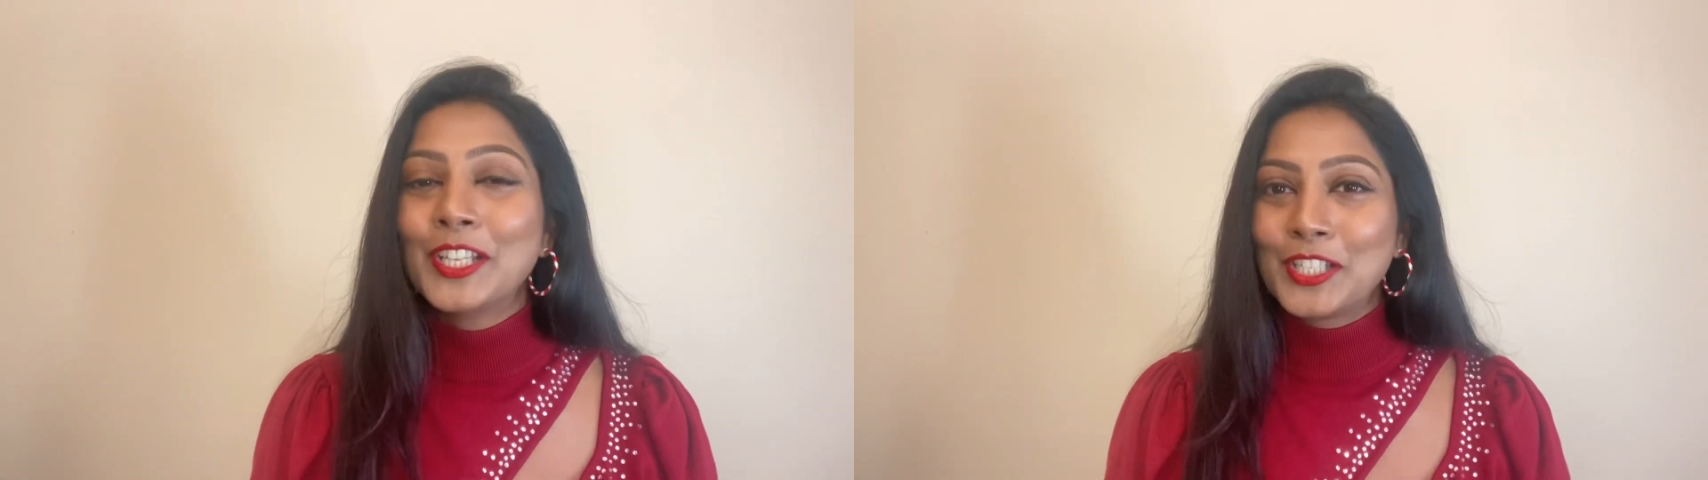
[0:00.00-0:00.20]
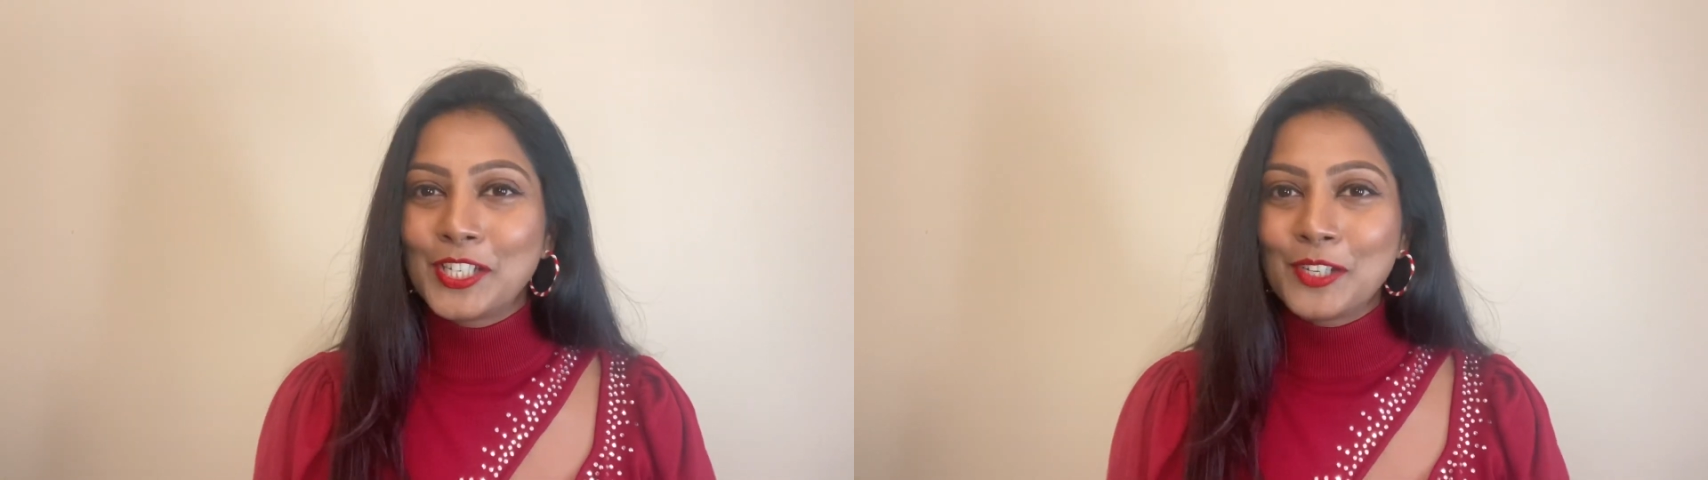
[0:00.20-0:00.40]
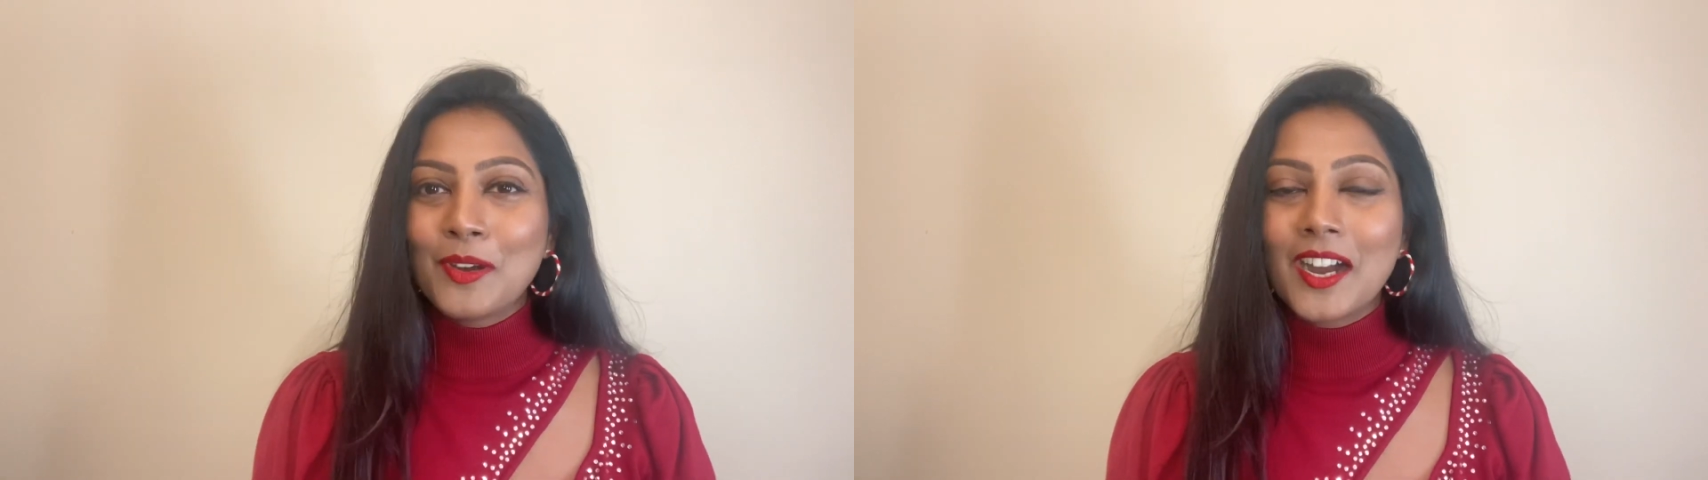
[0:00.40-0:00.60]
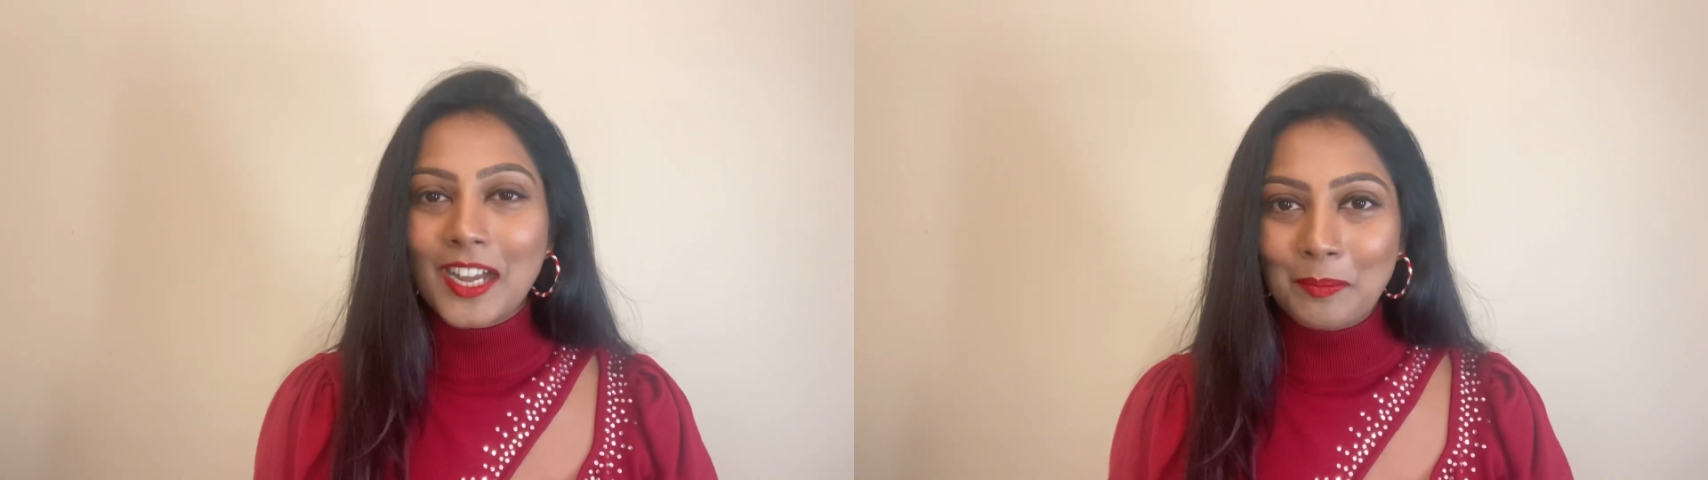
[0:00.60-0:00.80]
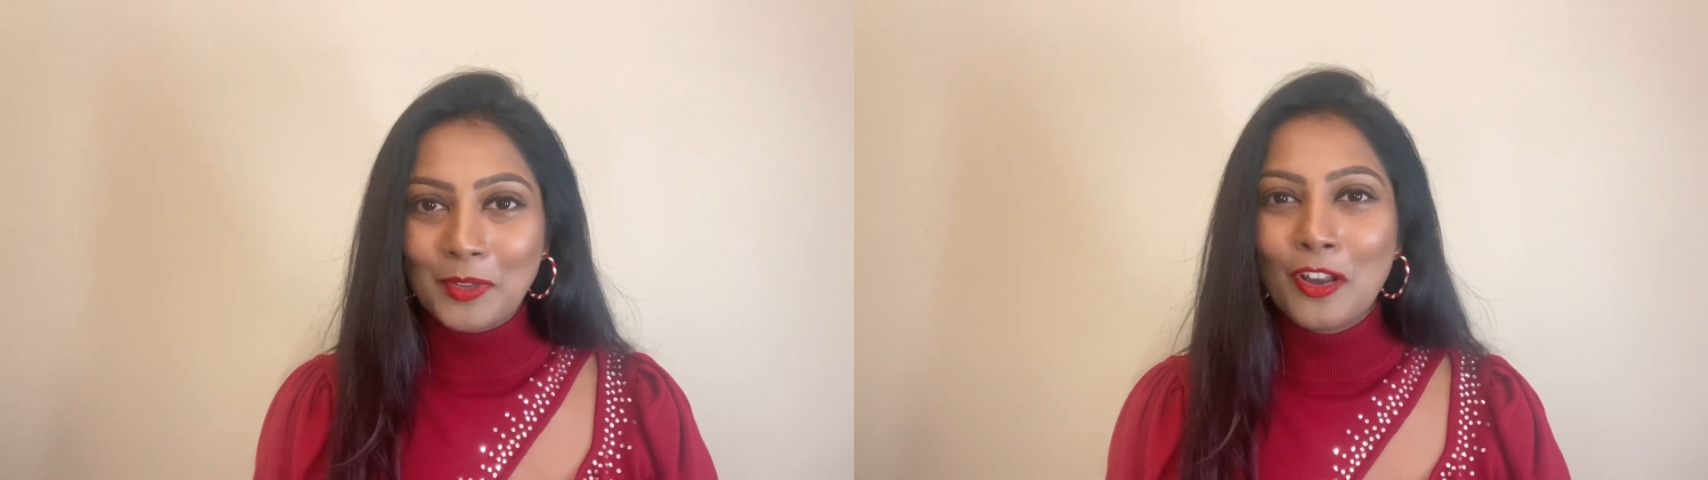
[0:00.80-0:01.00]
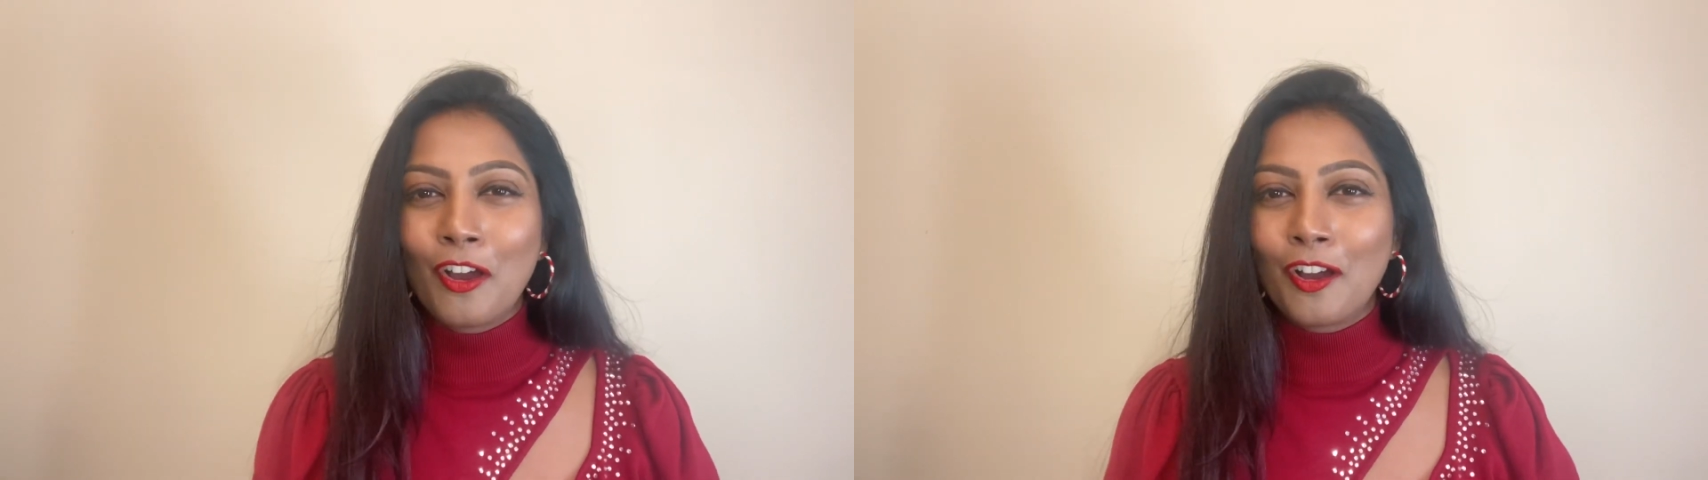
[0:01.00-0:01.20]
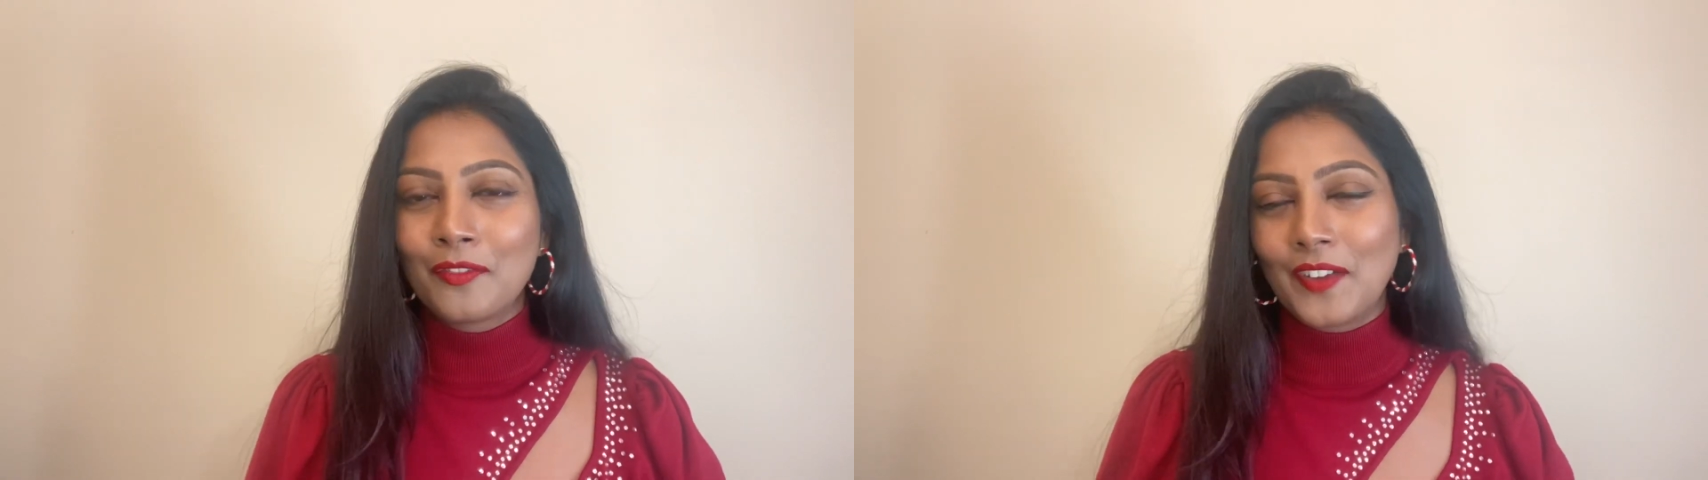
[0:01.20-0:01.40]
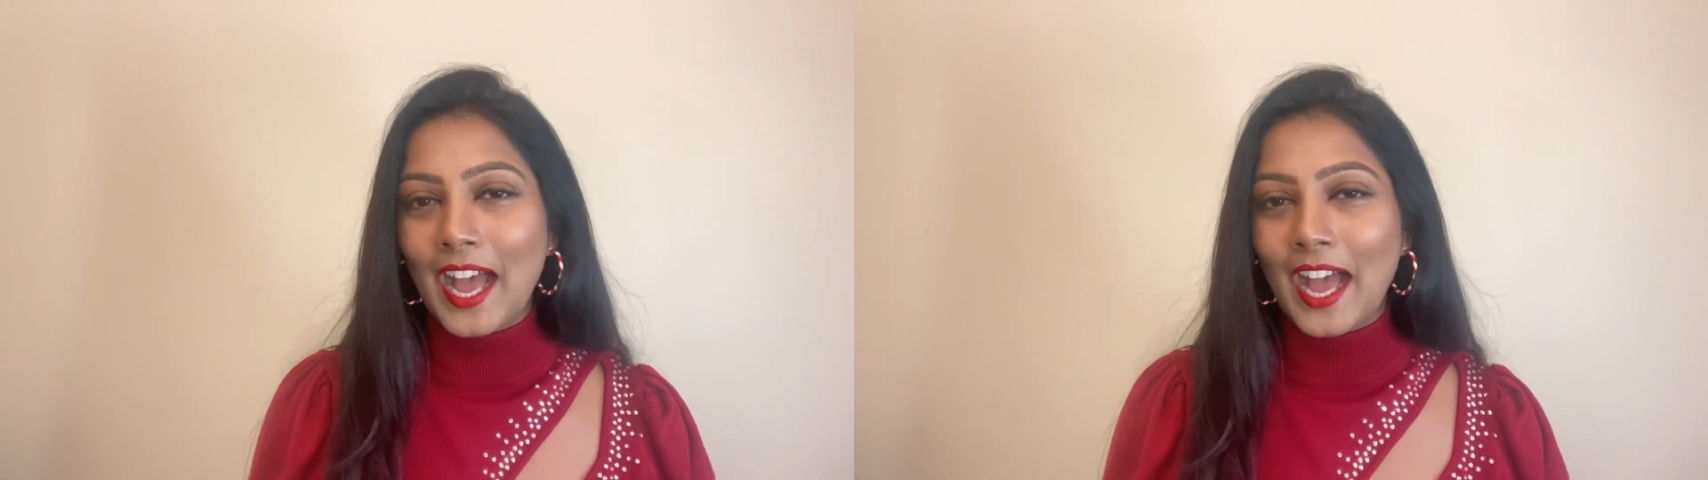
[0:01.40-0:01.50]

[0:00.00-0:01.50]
to do a couple of